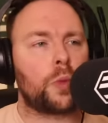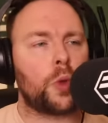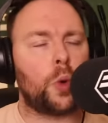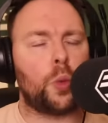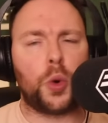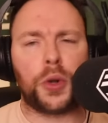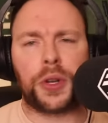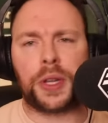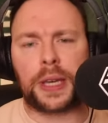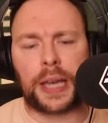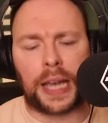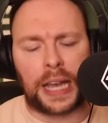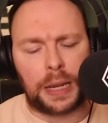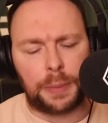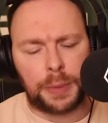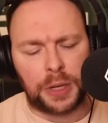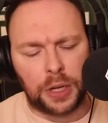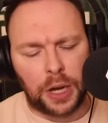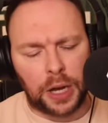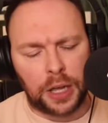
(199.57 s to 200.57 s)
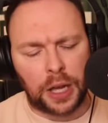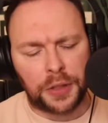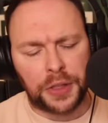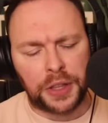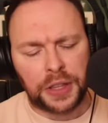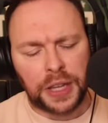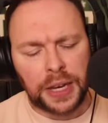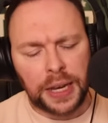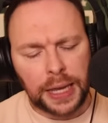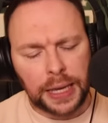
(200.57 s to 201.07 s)
What a game. And I
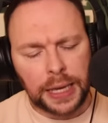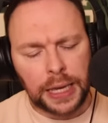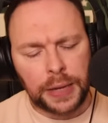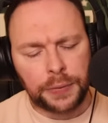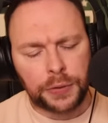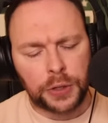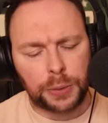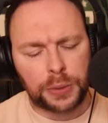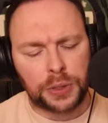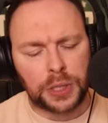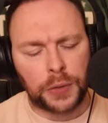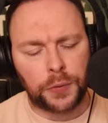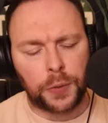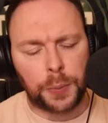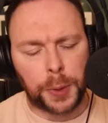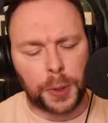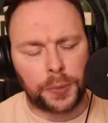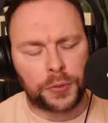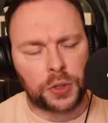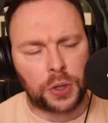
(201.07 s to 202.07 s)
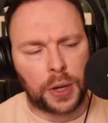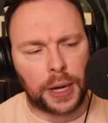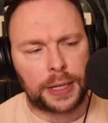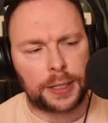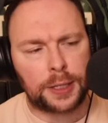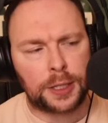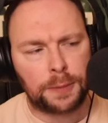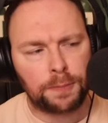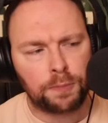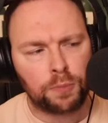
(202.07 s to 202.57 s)
think the negatives, I would say, for both
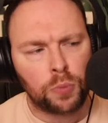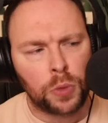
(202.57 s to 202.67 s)
sides,